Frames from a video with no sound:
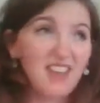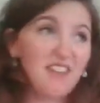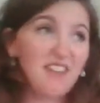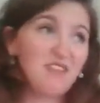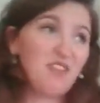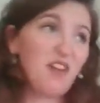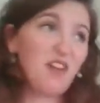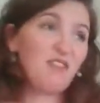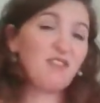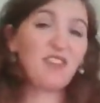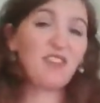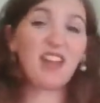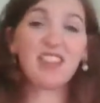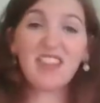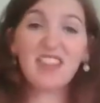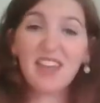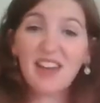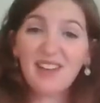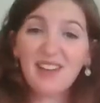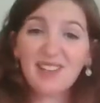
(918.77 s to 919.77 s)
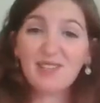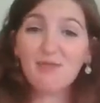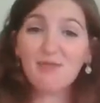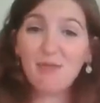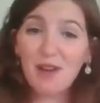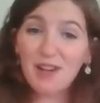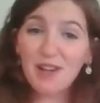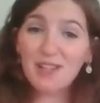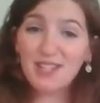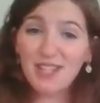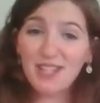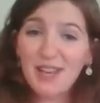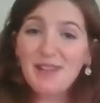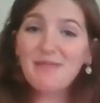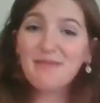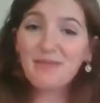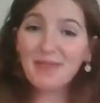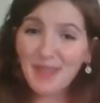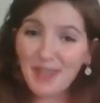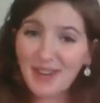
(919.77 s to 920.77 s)
what are
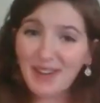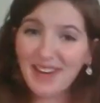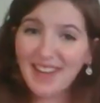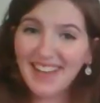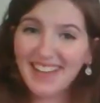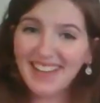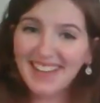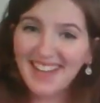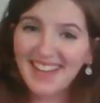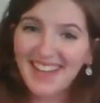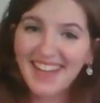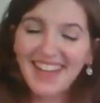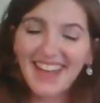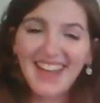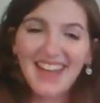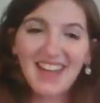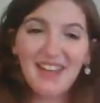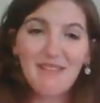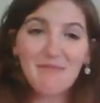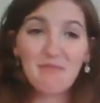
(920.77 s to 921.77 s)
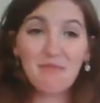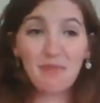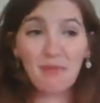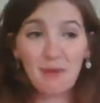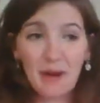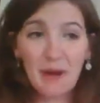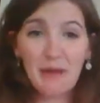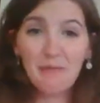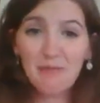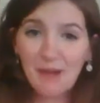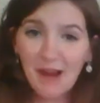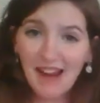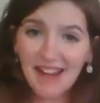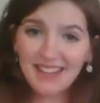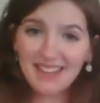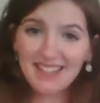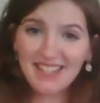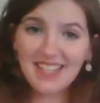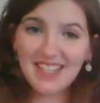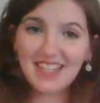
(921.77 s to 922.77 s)
some good
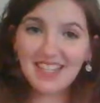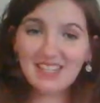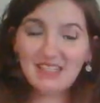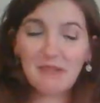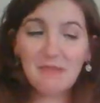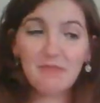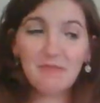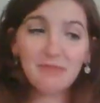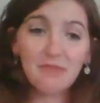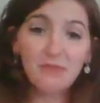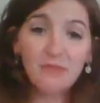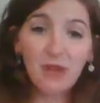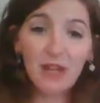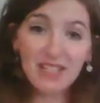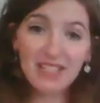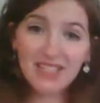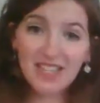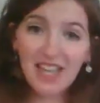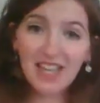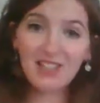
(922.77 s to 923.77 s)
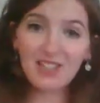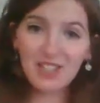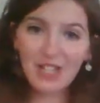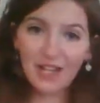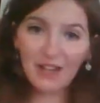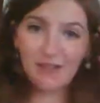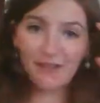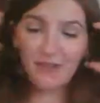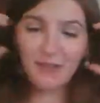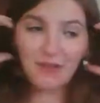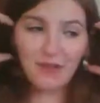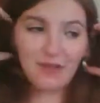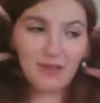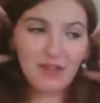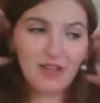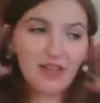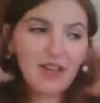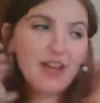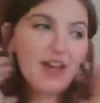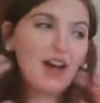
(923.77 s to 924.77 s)
pre-practice, let's say junk
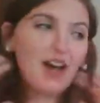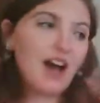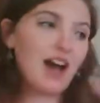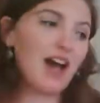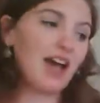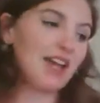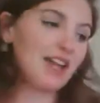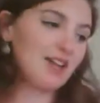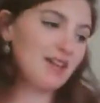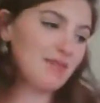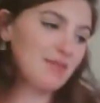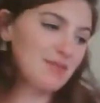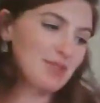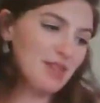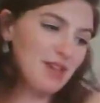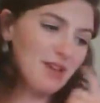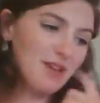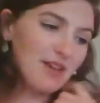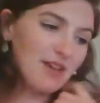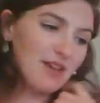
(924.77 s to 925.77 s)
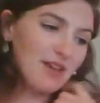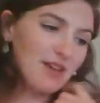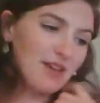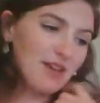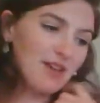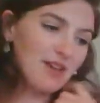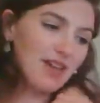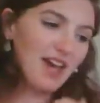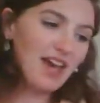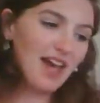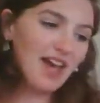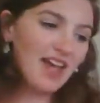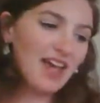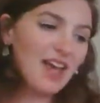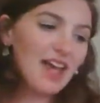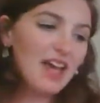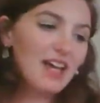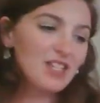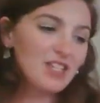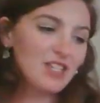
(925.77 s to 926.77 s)
food items? Okay.
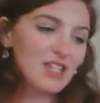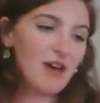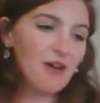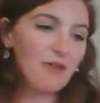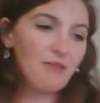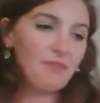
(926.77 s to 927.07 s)
So